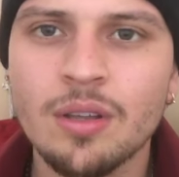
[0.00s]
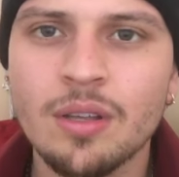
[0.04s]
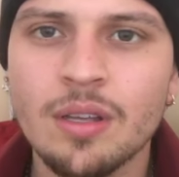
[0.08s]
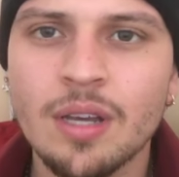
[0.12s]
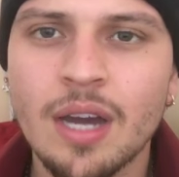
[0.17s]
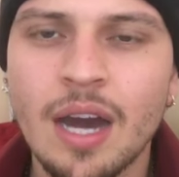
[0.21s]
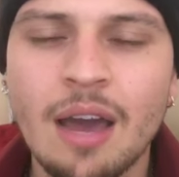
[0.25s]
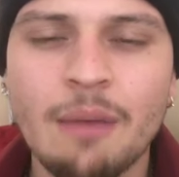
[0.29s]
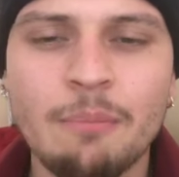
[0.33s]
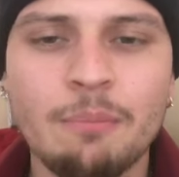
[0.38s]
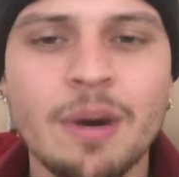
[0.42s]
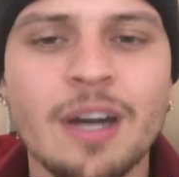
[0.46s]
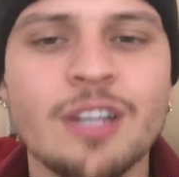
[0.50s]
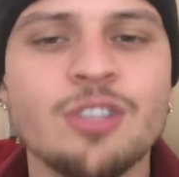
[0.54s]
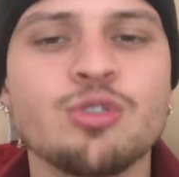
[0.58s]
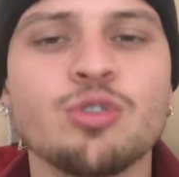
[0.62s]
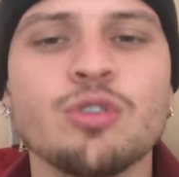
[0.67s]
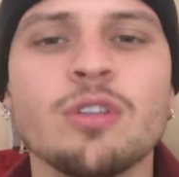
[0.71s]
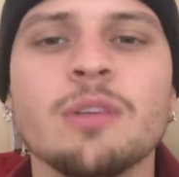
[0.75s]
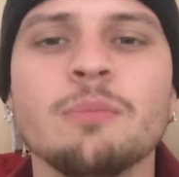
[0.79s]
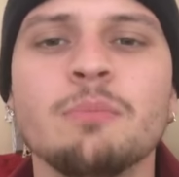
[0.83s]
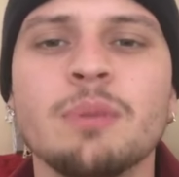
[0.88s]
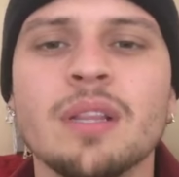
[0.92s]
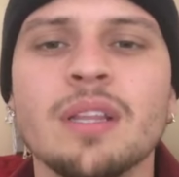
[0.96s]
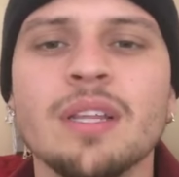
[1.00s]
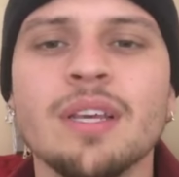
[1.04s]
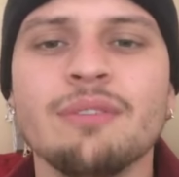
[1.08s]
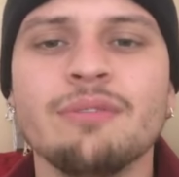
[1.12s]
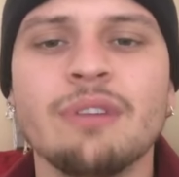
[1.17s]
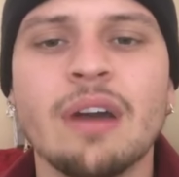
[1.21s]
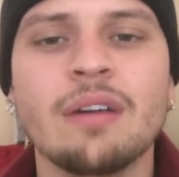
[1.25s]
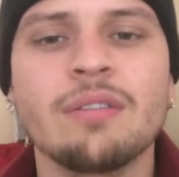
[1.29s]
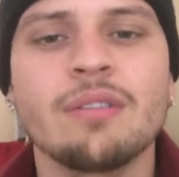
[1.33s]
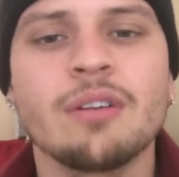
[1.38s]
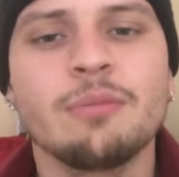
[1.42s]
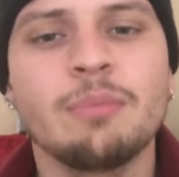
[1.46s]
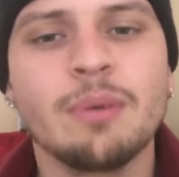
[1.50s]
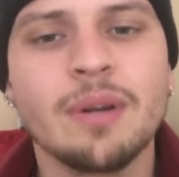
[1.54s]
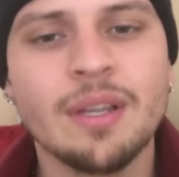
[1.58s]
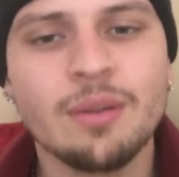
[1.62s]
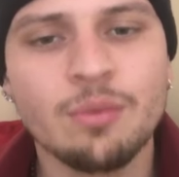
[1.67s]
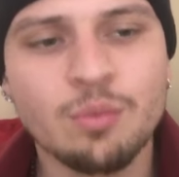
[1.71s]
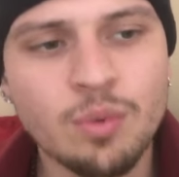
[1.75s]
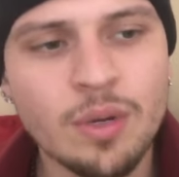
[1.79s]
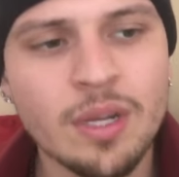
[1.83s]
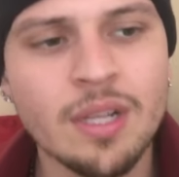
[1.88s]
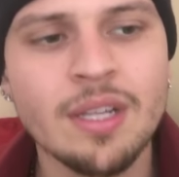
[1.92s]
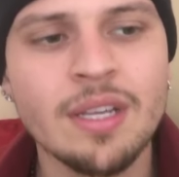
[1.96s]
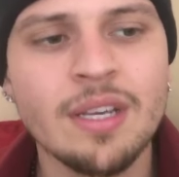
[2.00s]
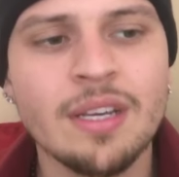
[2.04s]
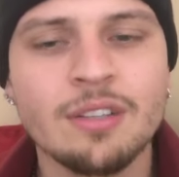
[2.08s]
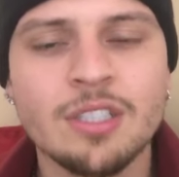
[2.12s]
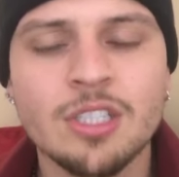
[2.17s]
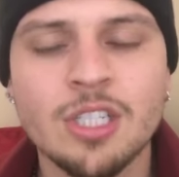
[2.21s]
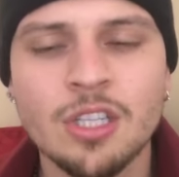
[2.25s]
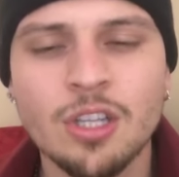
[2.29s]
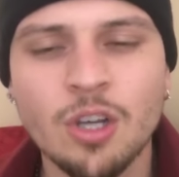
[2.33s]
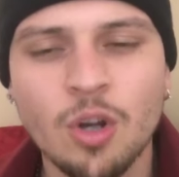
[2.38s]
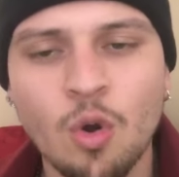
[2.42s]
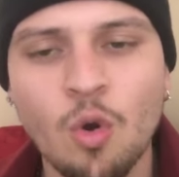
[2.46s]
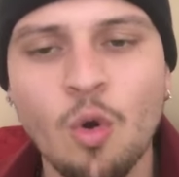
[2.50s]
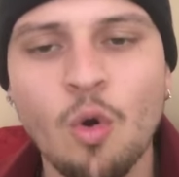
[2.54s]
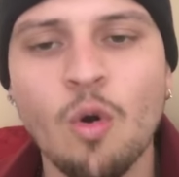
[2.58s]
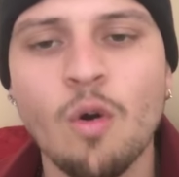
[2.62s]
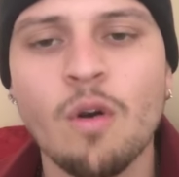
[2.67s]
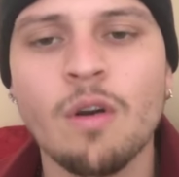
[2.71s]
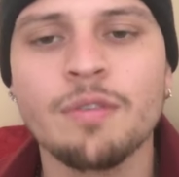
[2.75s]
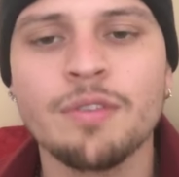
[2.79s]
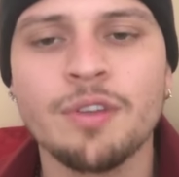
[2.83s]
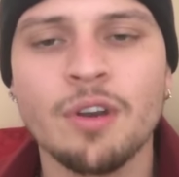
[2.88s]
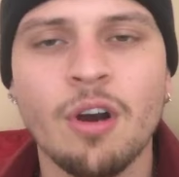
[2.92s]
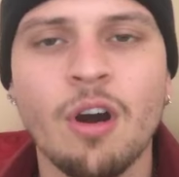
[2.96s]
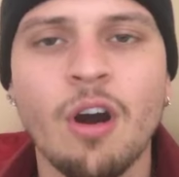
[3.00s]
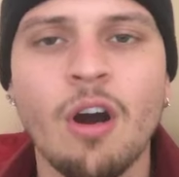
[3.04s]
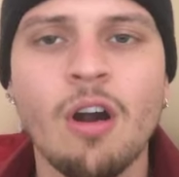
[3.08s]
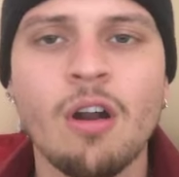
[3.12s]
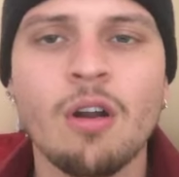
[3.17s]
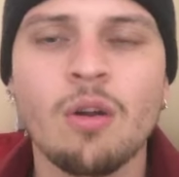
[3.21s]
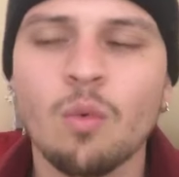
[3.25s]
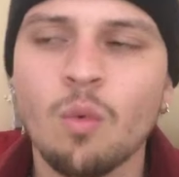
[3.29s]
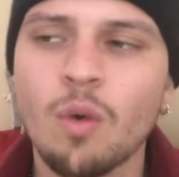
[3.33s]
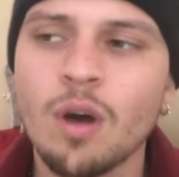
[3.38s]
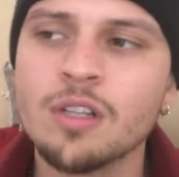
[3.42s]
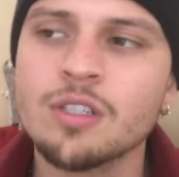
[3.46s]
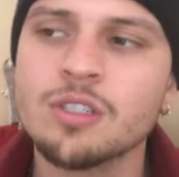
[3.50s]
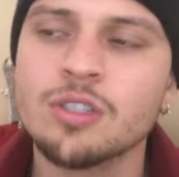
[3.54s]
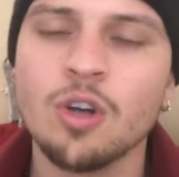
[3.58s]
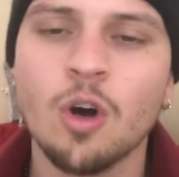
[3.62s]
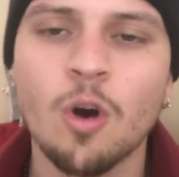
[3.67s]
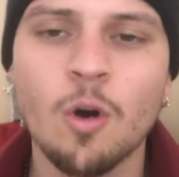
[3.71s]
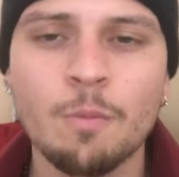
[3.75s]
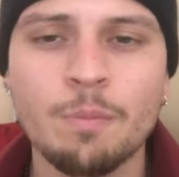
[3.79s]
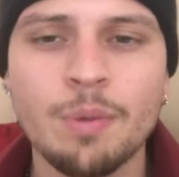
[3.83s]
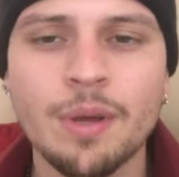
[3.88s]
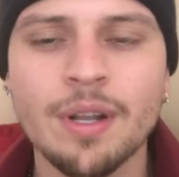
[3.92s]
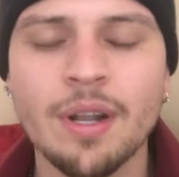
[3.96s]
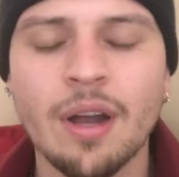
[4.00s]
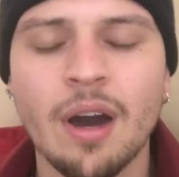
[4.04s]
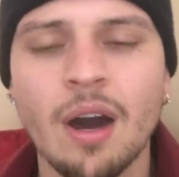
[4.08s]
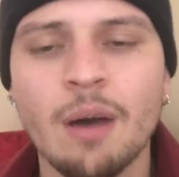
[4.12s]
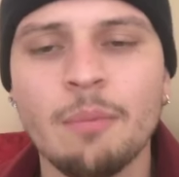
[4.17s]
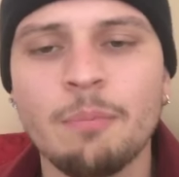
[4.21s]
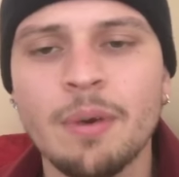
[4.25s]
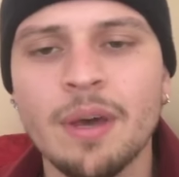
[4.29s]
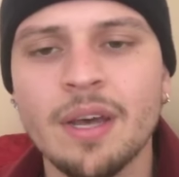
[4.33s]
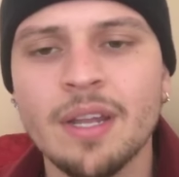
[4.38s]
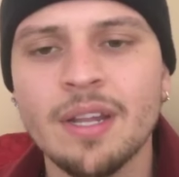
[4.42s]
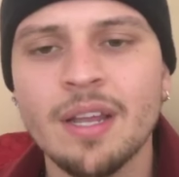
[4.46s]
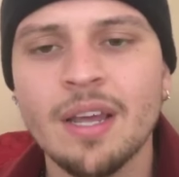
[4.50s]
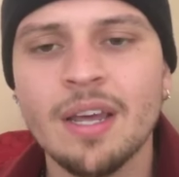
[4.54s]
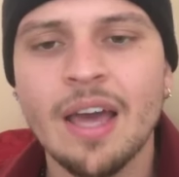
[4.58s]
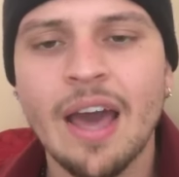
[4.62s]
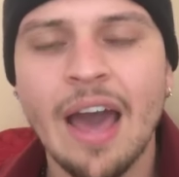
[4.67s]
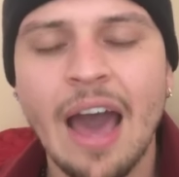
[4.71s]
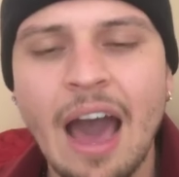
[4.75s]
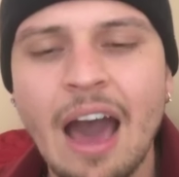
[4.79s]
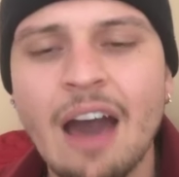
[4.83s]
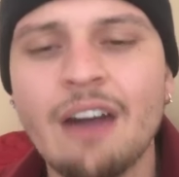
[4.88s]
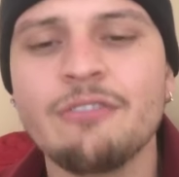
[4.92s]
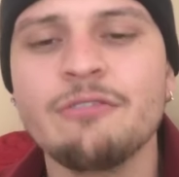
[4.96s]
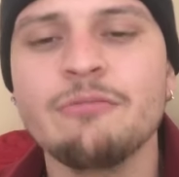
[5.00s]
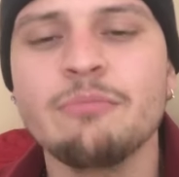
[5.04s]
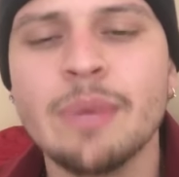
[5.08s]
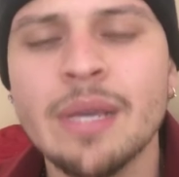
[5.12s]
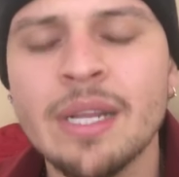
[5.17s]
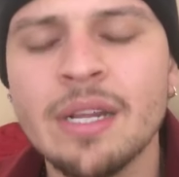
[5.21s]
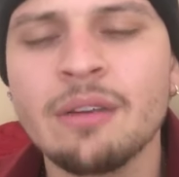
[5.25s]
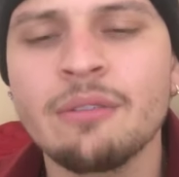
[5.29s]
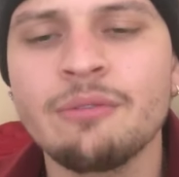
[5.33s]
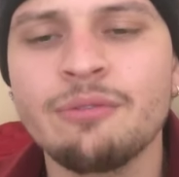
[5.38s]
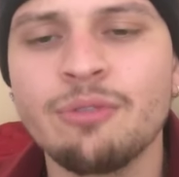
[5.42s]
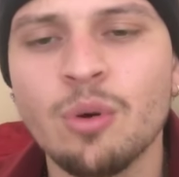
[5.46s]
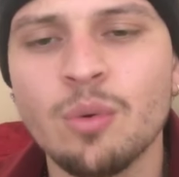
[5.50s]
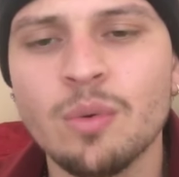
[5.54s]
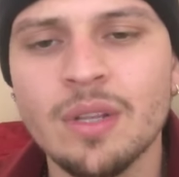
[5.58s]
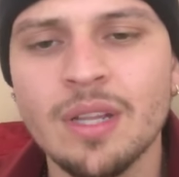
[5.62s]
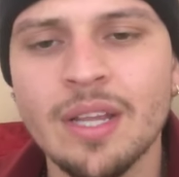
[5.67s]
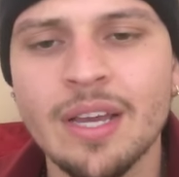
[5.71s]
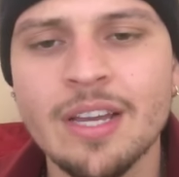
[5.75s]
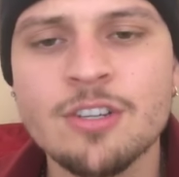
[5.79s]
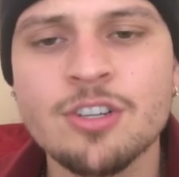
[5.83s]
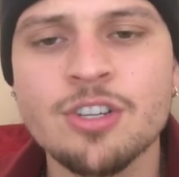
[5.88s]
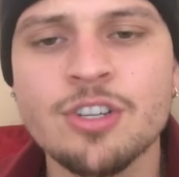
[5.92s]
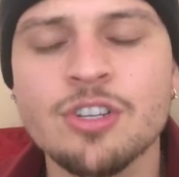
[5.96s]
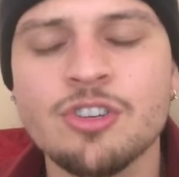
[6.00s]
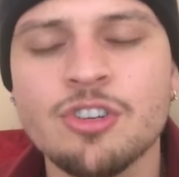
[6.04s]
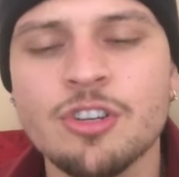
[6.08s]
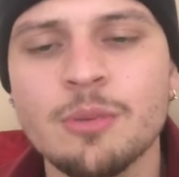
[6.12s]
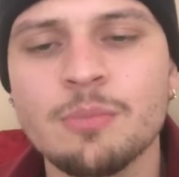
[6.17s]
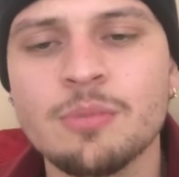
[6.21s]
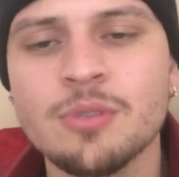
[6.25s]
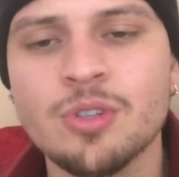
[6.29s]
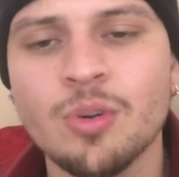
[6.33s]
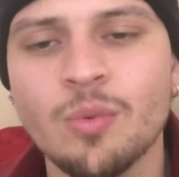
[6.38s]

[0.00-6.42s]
I truly believe everybody really to the core of their heart wants to open up and have meaningful relationships.